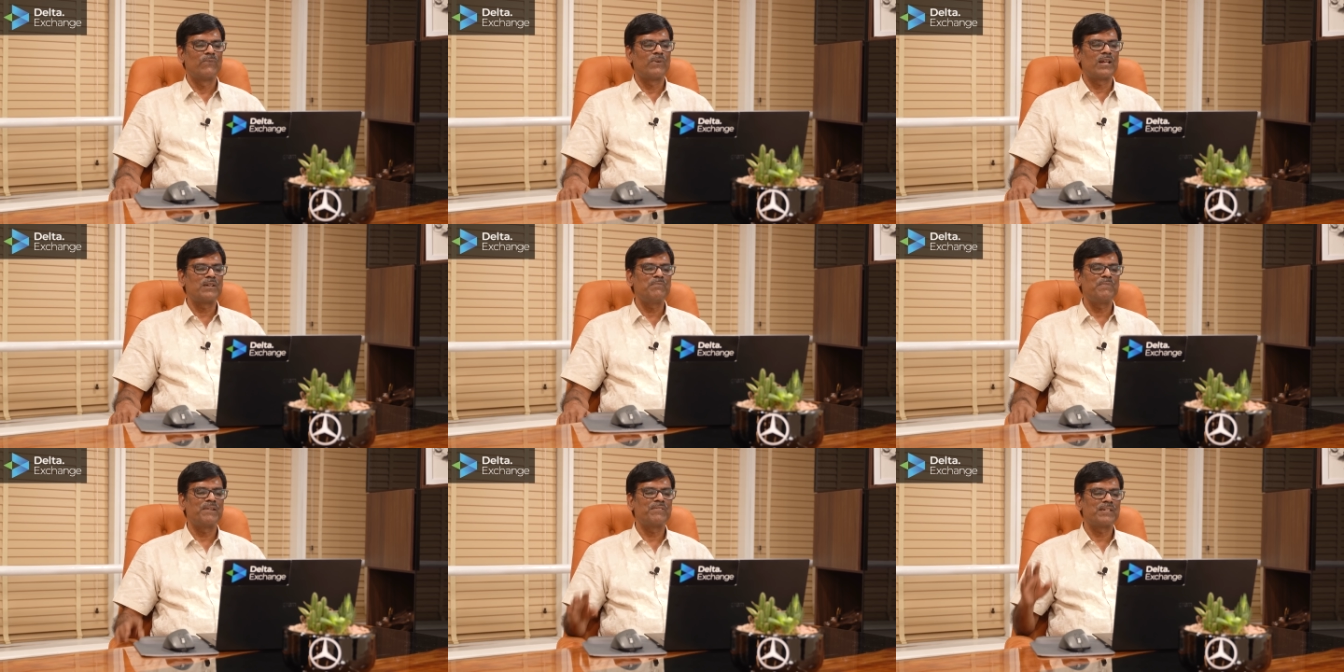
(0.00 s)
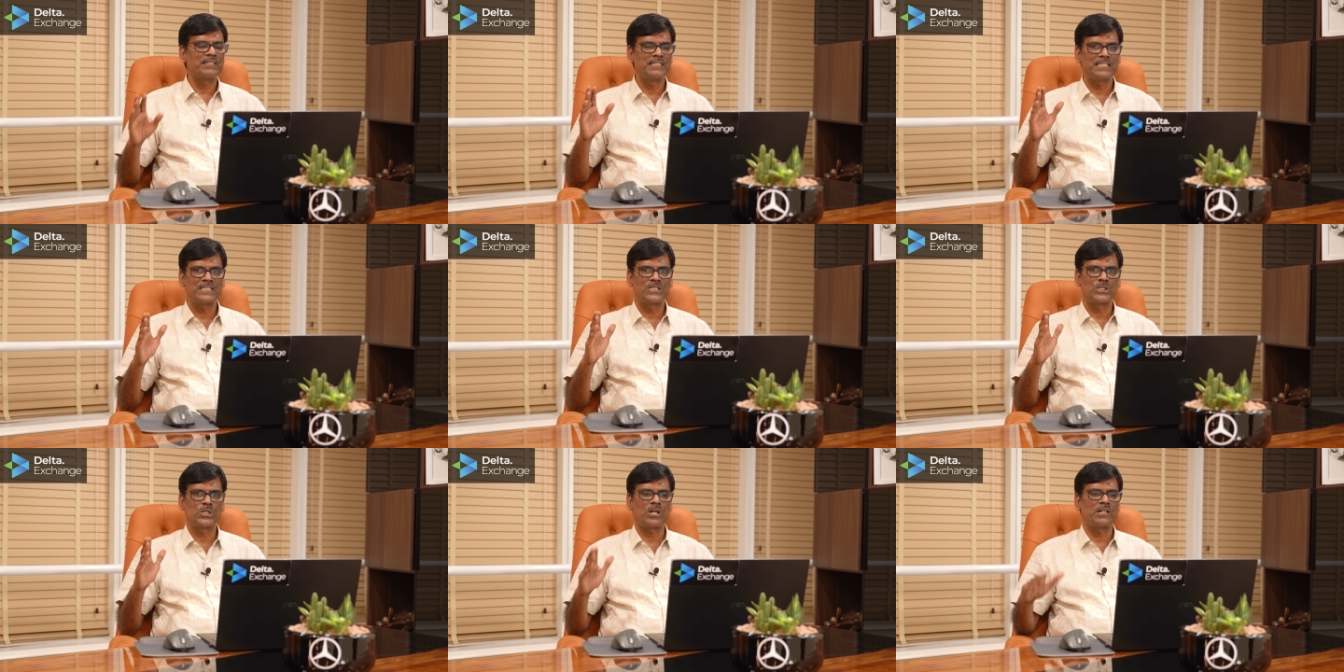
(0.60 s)
Varun
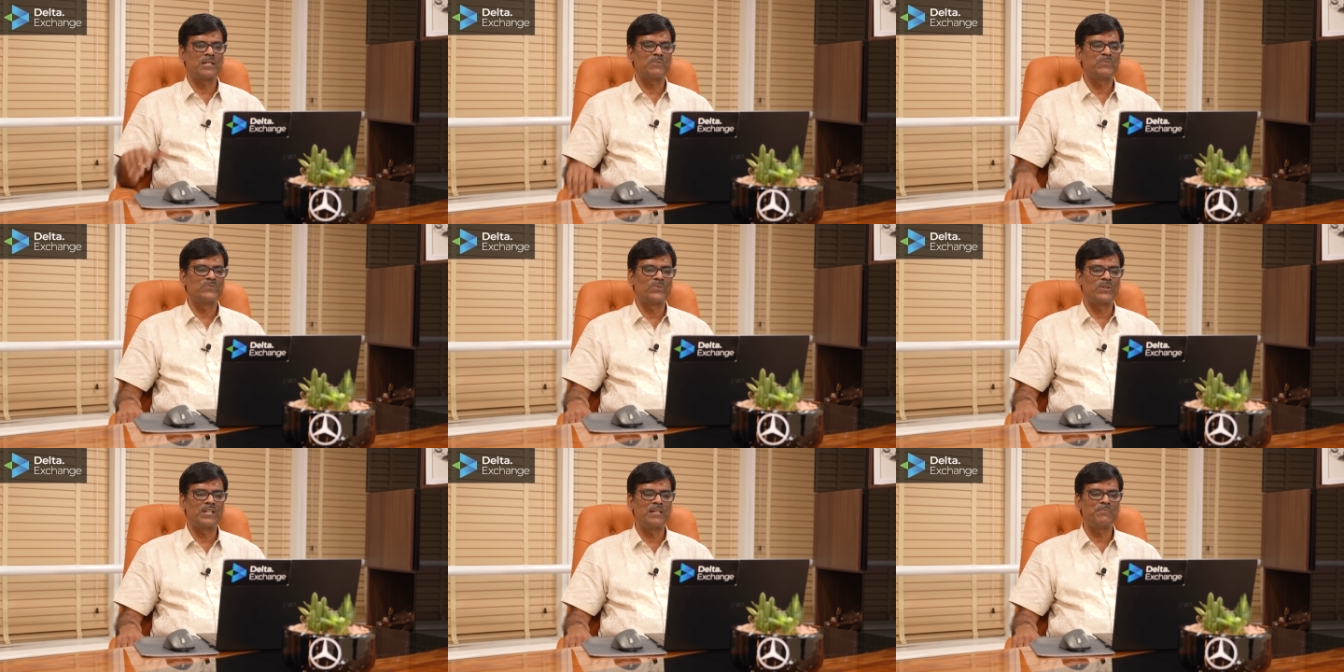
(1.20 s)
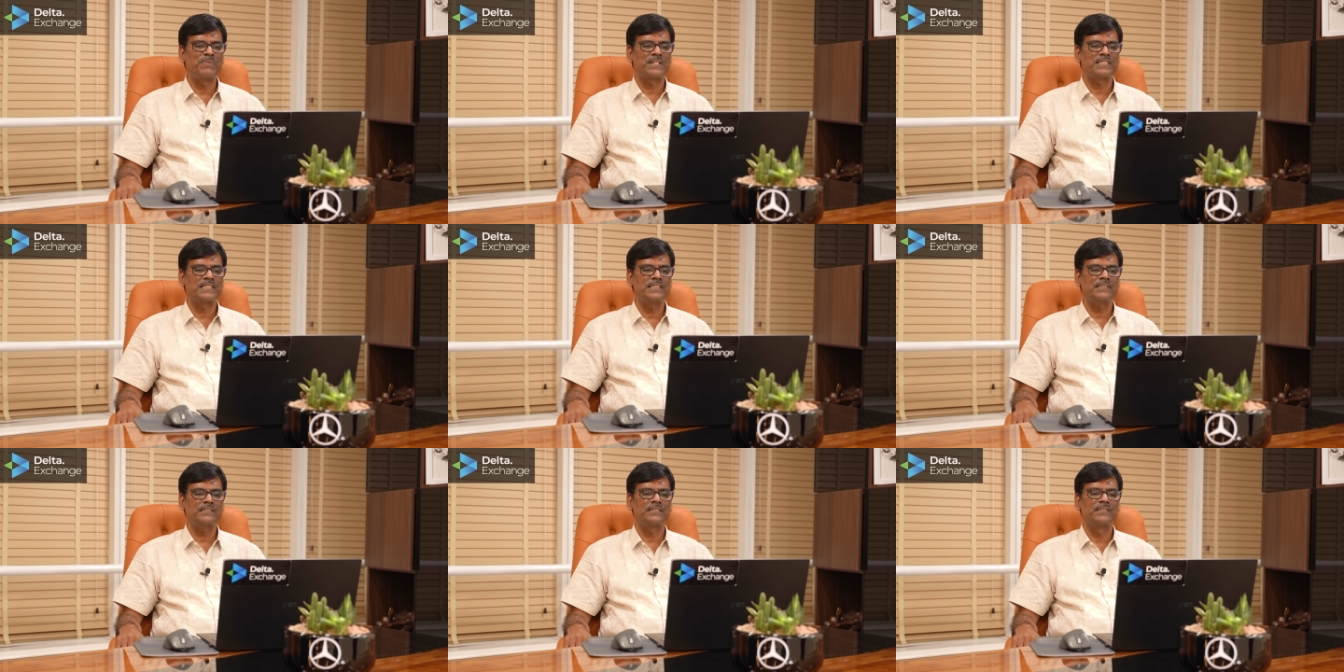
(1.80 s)
Beverages shot up
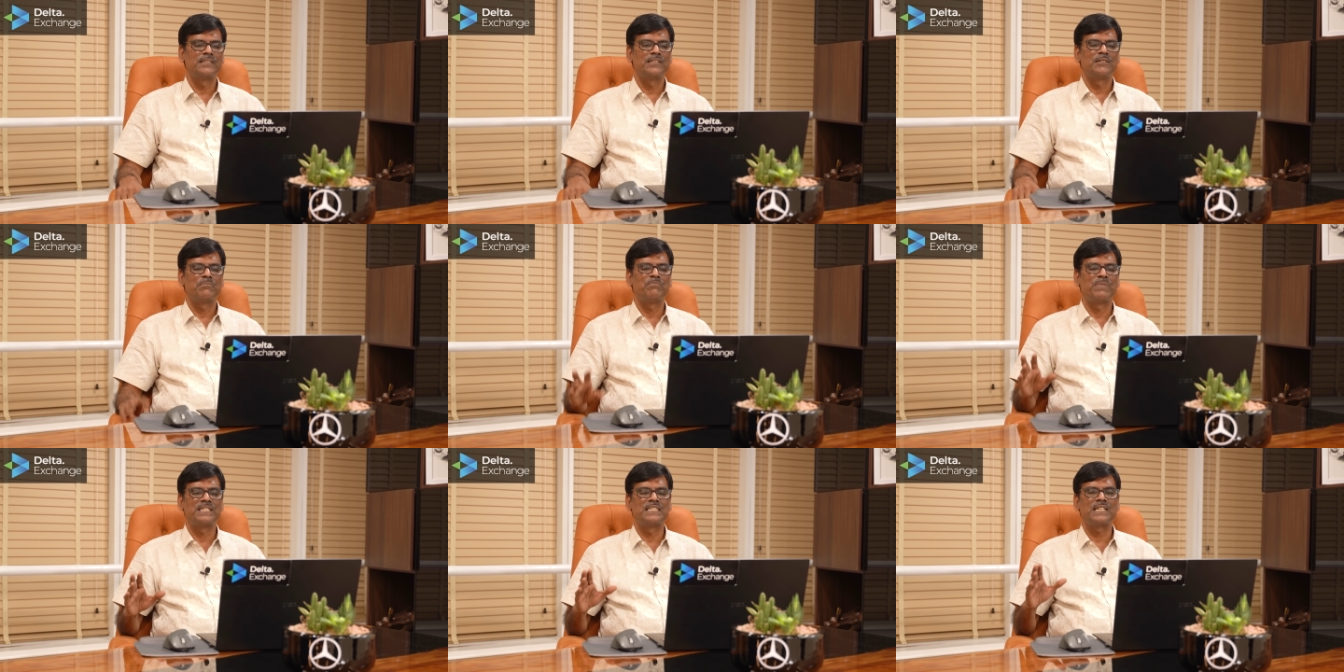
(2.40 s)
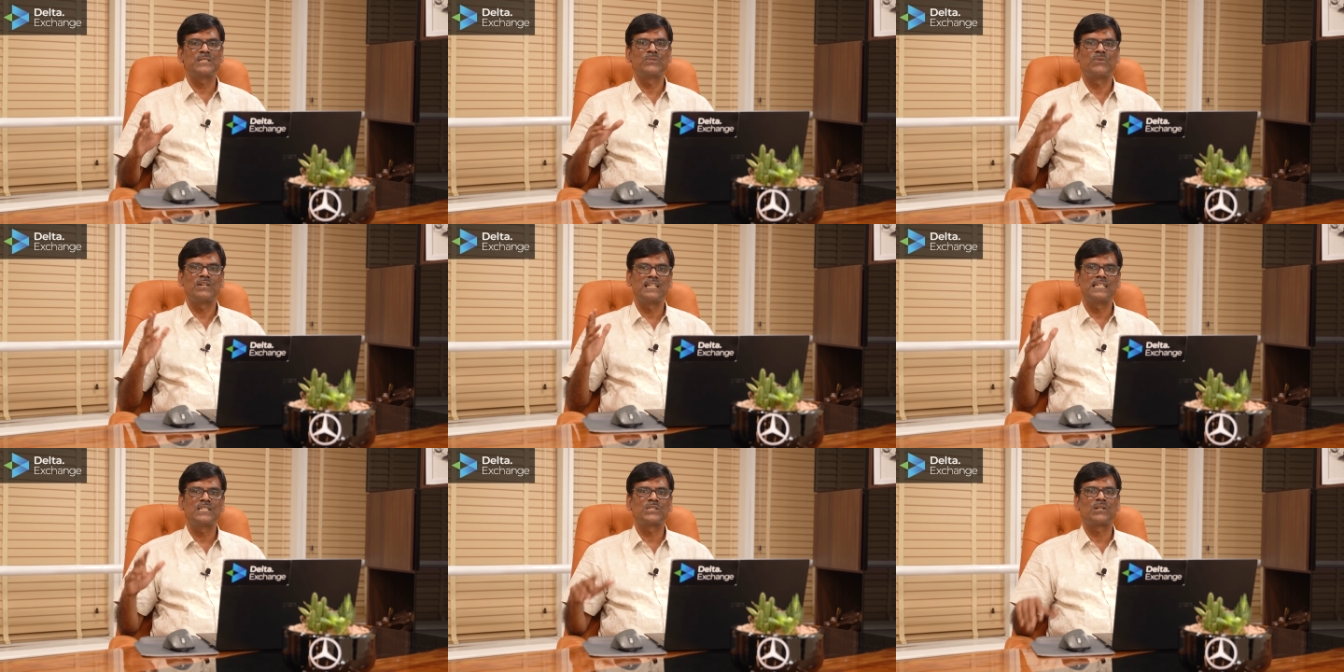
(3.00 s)
14%, Bajaj
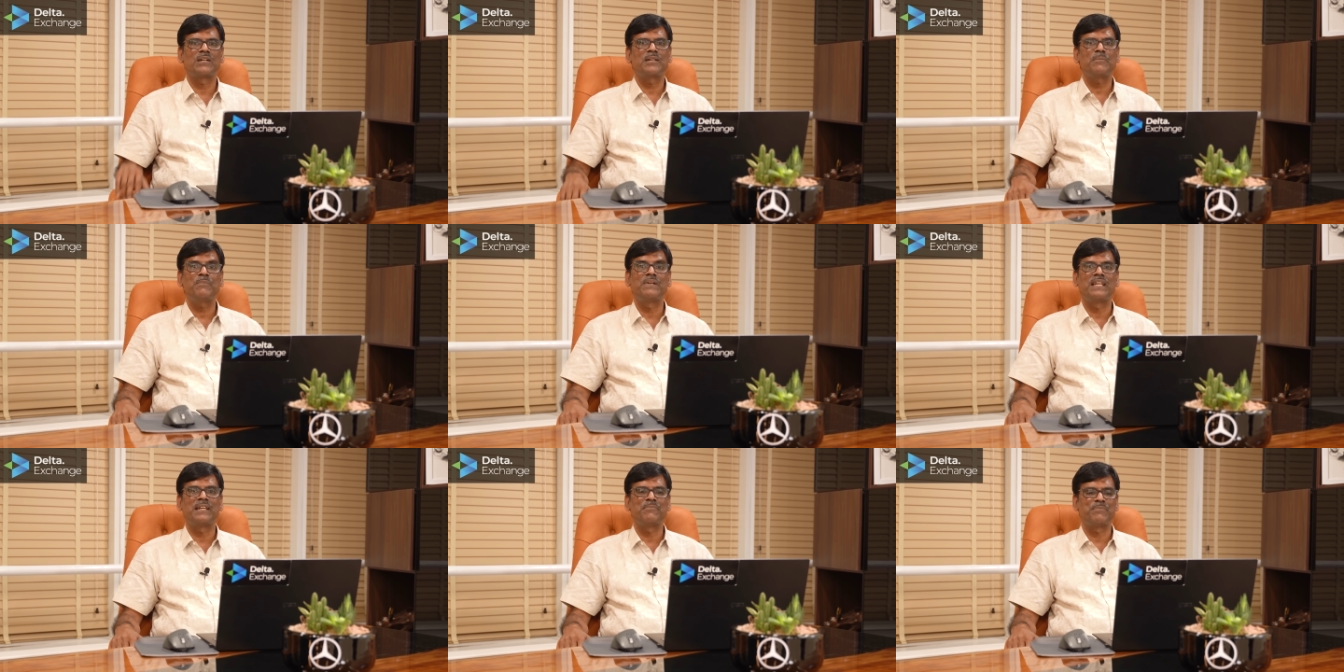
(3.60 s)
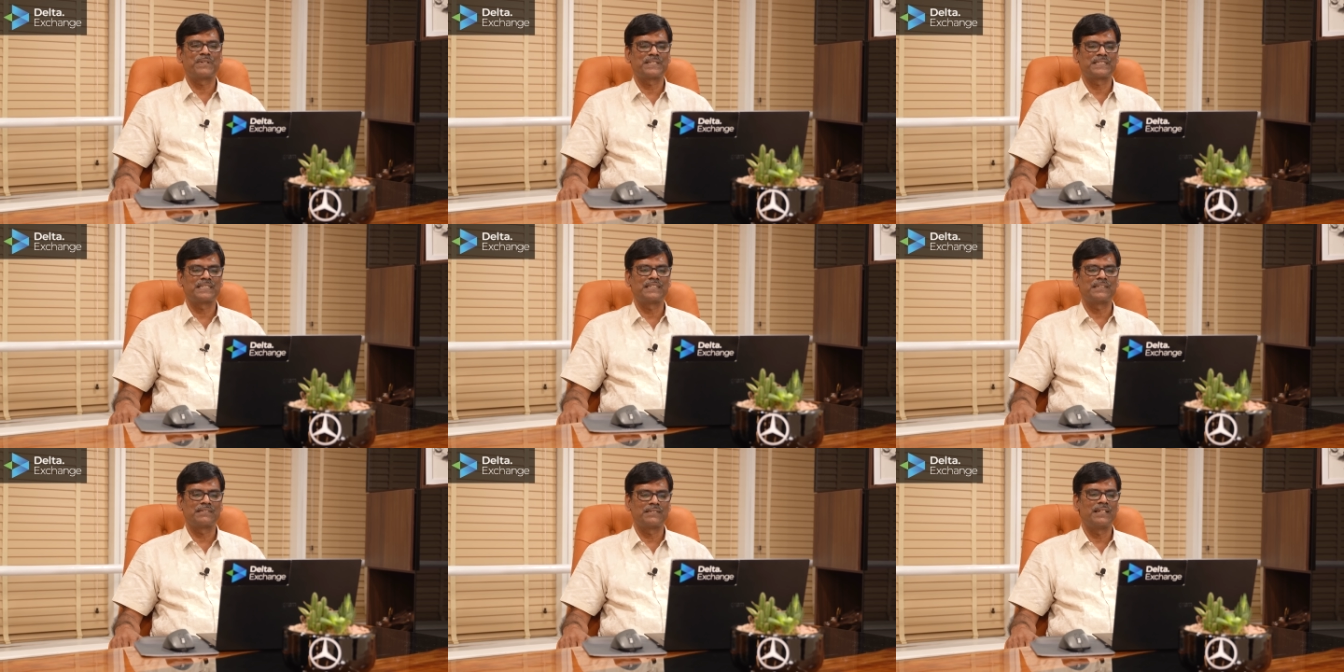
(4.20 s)
Holding shot up
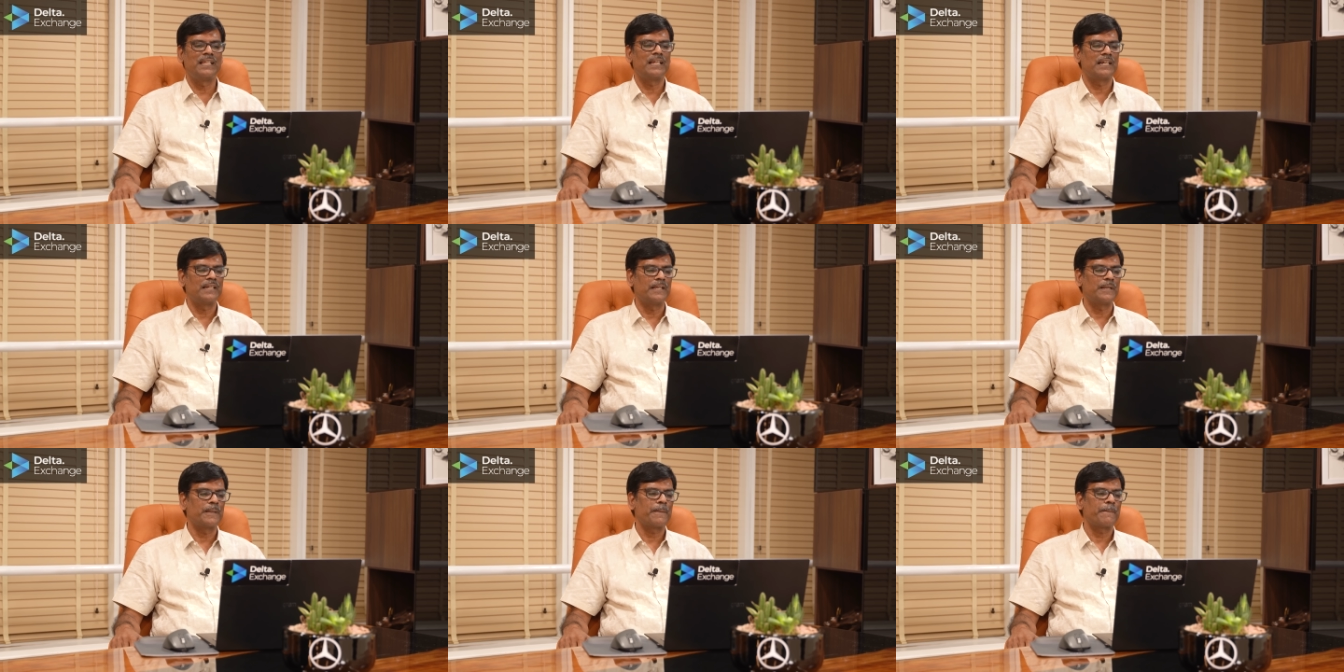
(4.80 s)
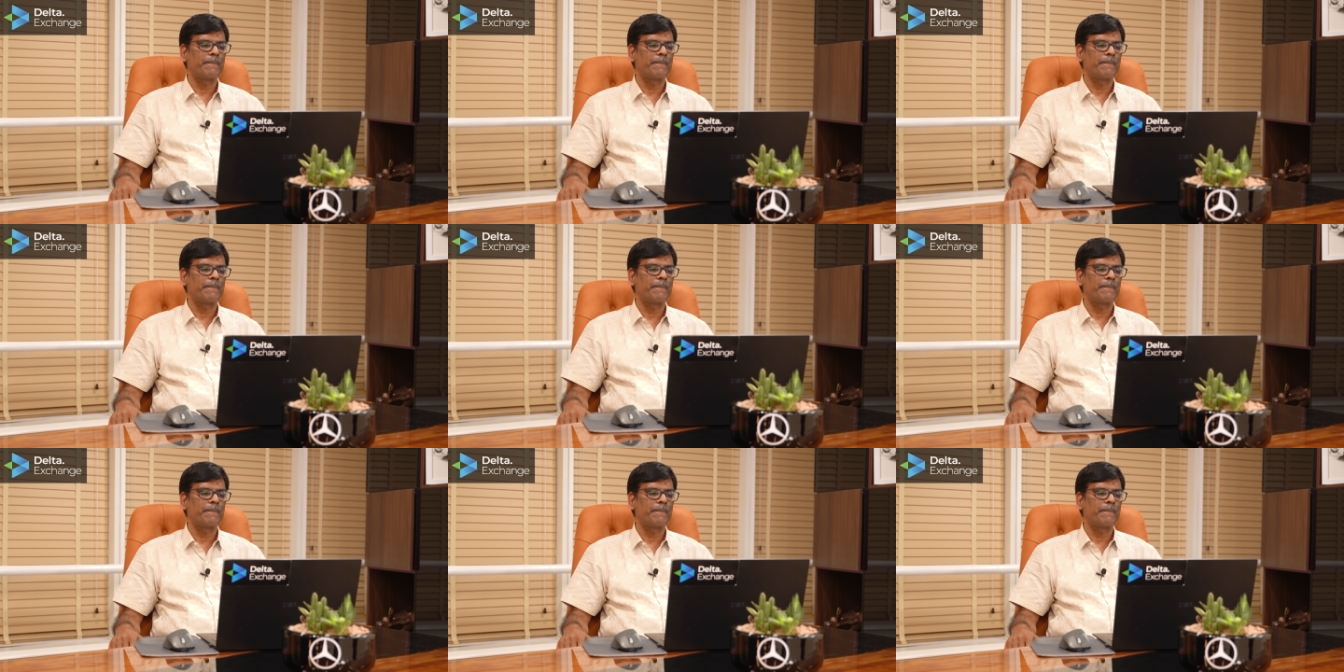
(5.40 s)
10% nearly.